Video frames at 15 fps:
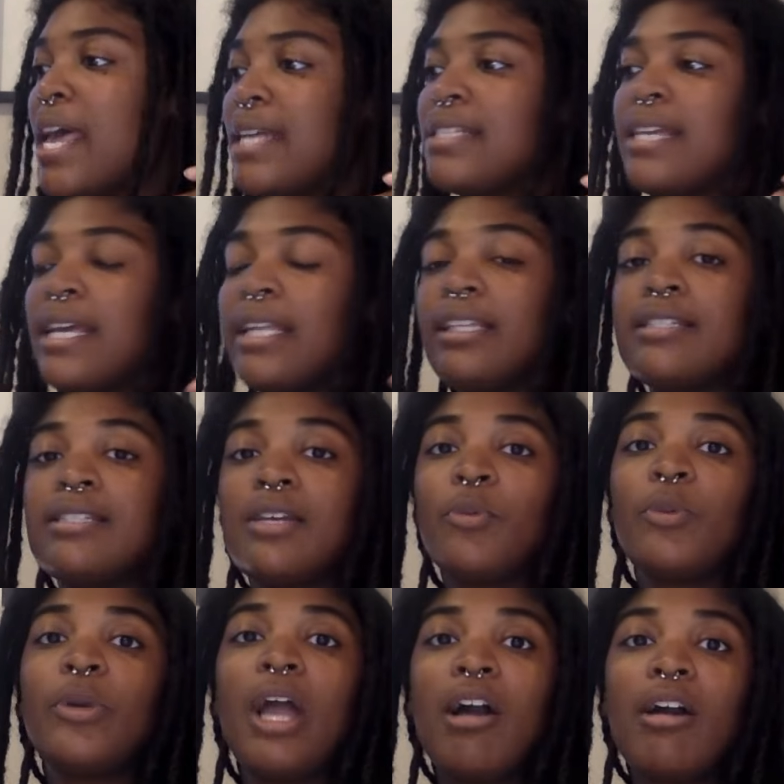and say, listen,
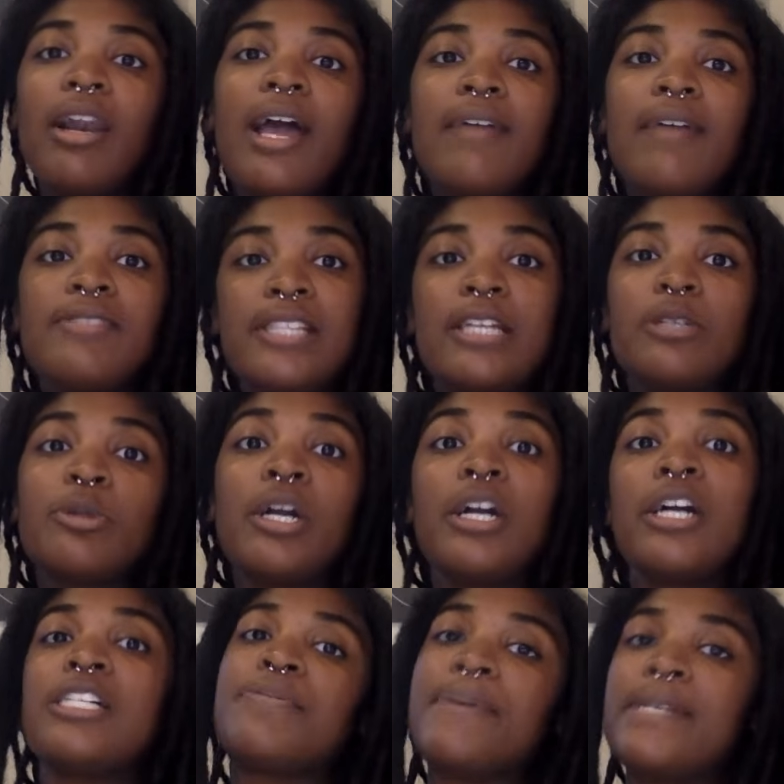we're not going to have sex with our
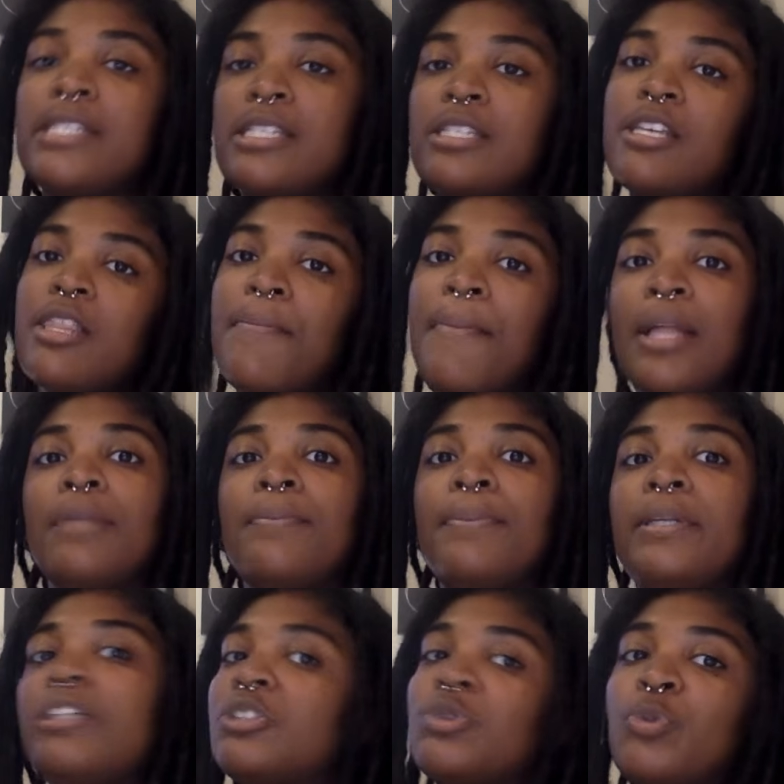husbands until the
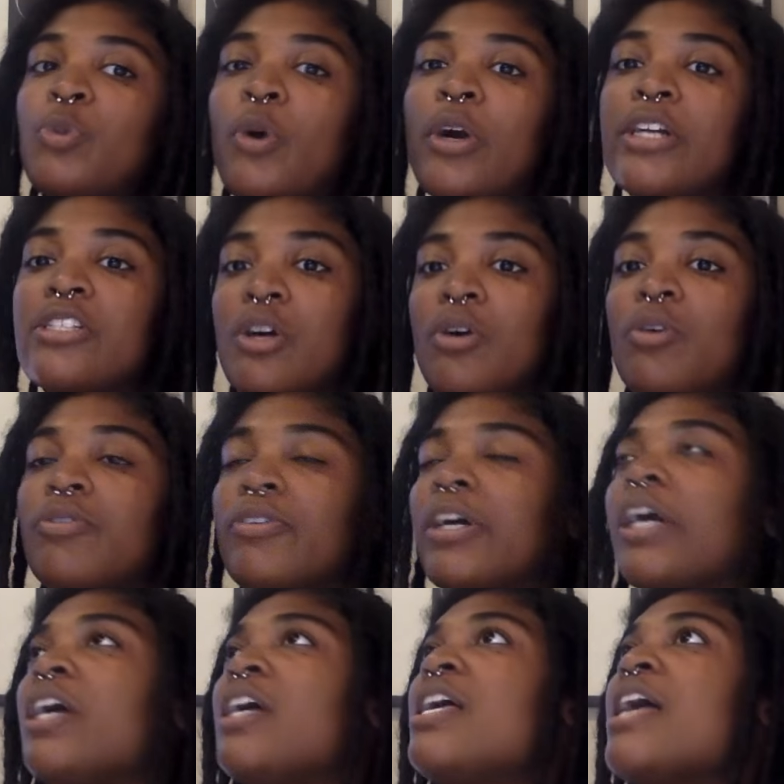Peloponnesian War is over.